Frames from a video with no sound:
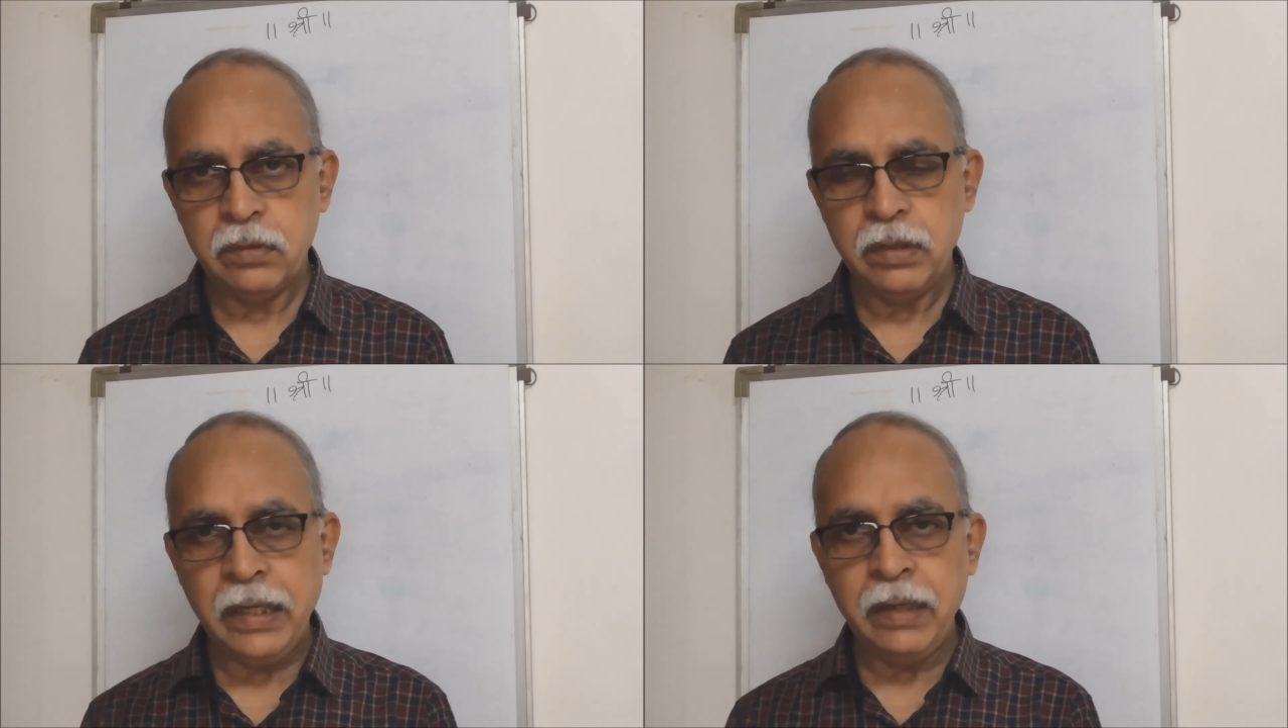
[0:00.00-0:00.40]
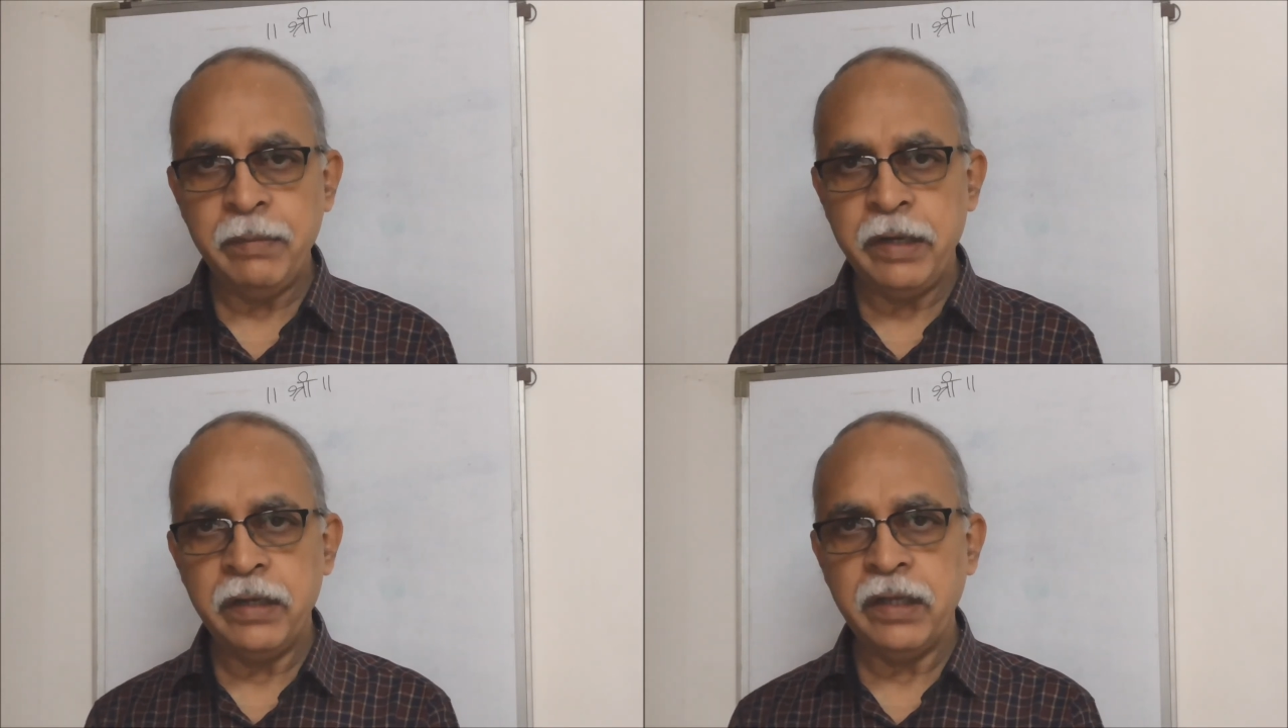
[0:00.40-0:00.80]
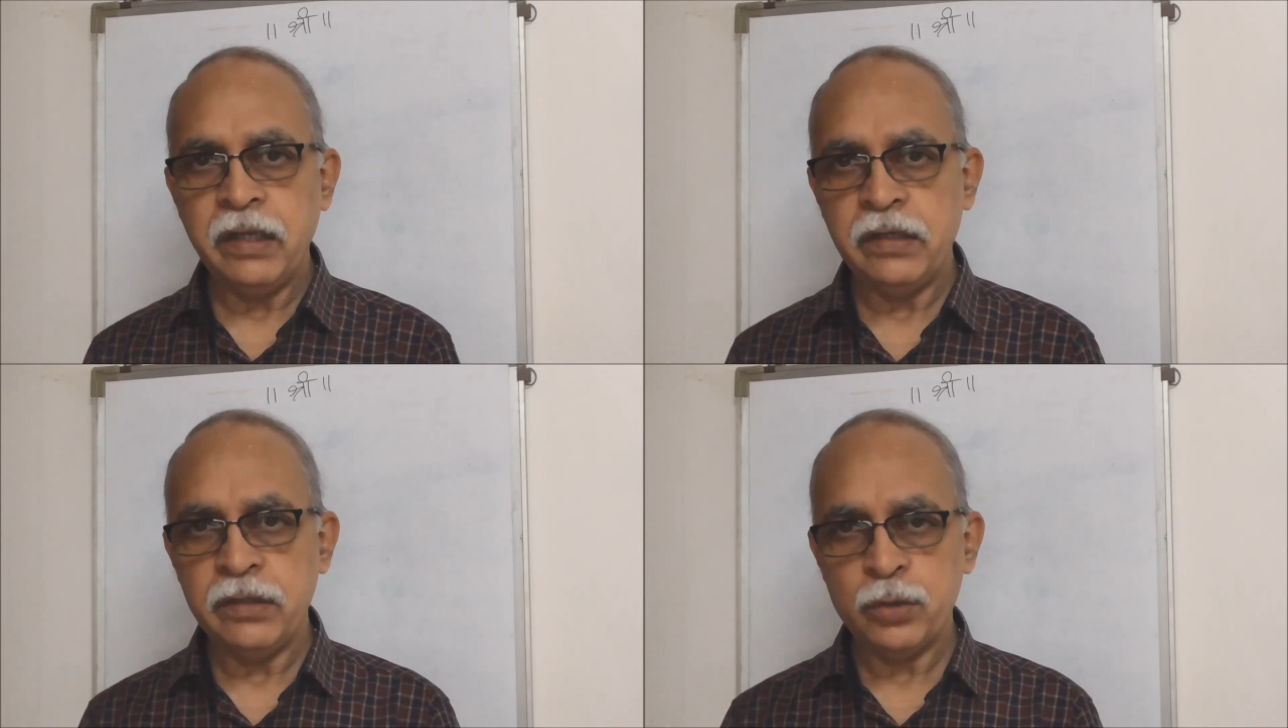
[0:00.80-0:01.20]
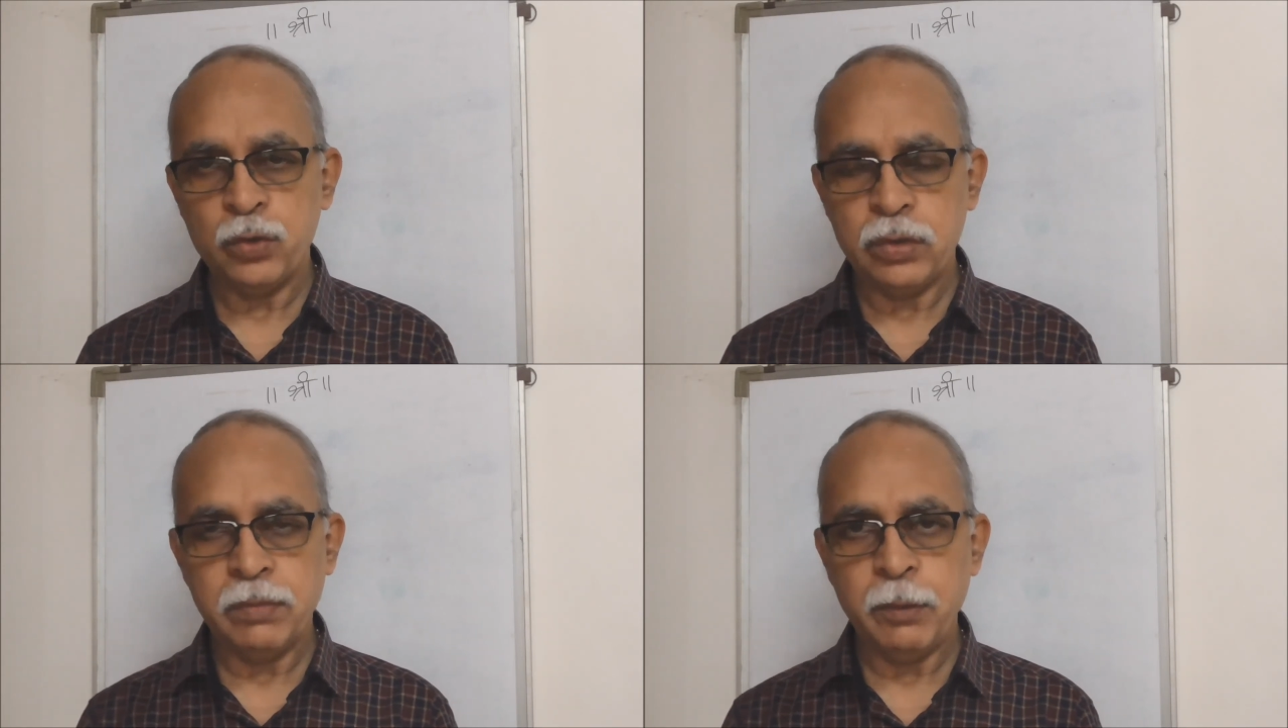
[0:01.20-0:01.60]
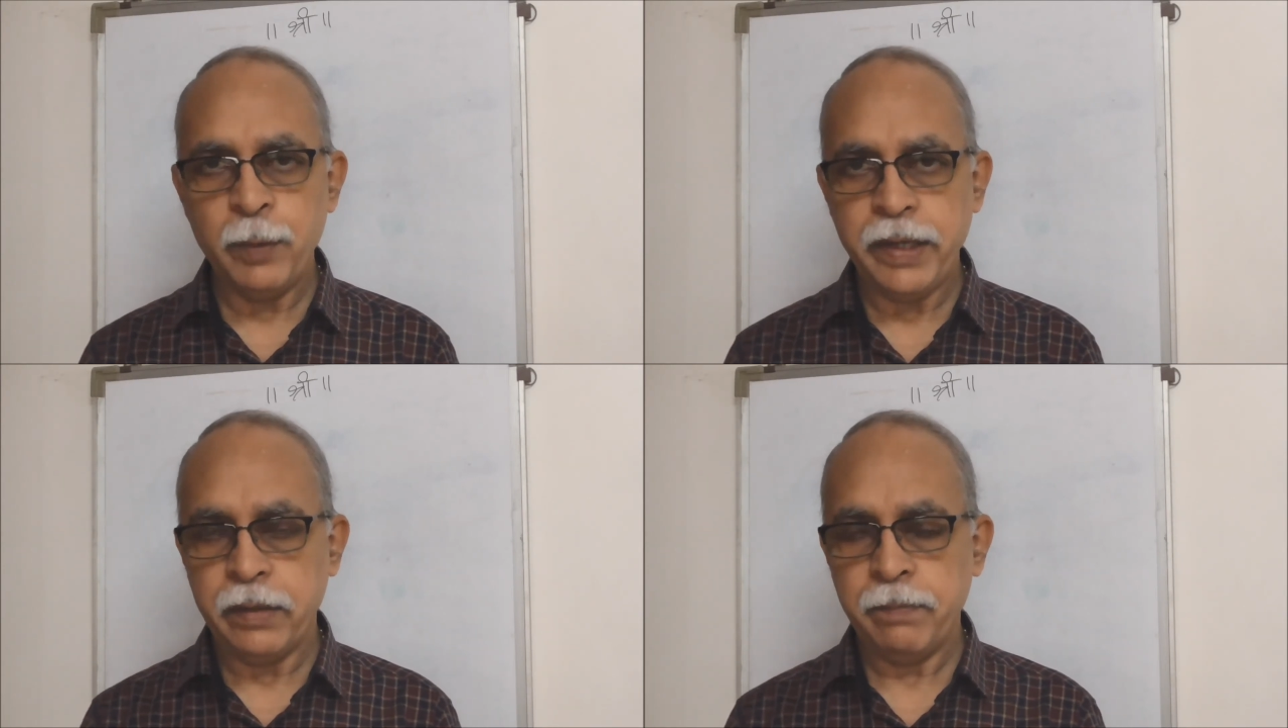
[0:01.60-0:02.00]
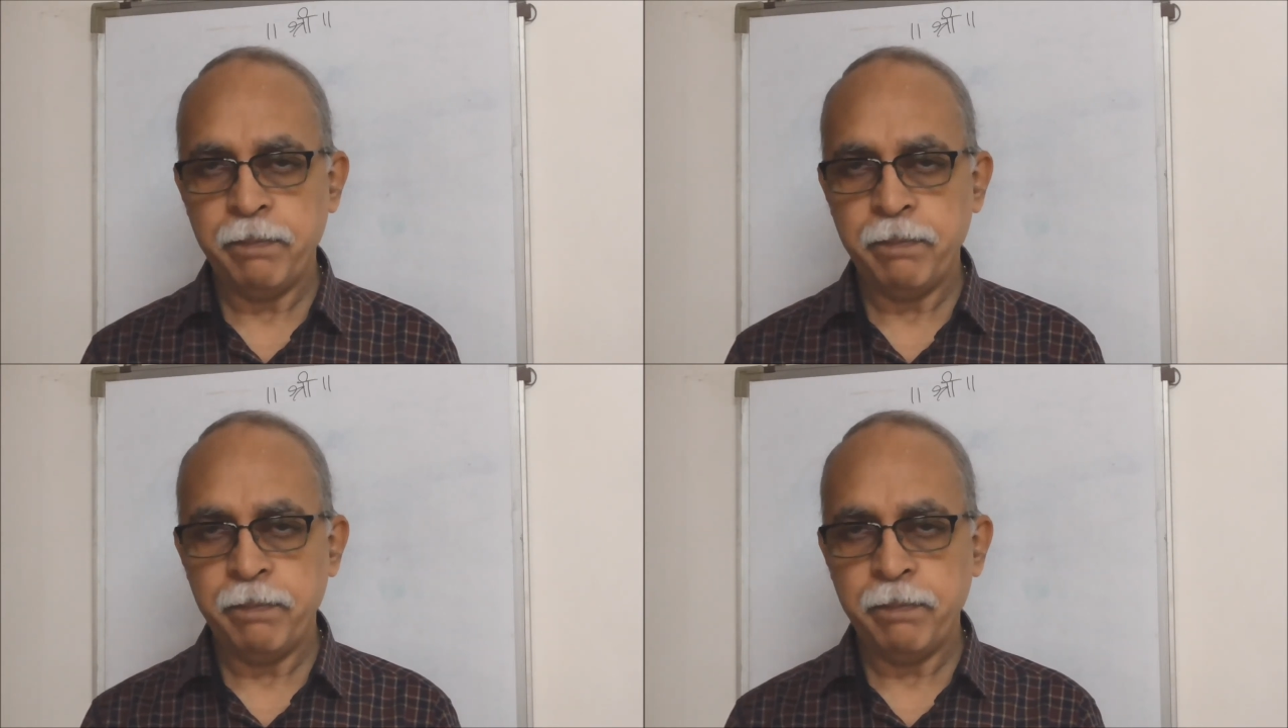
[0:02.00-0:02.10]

eliminating it in a suitable way.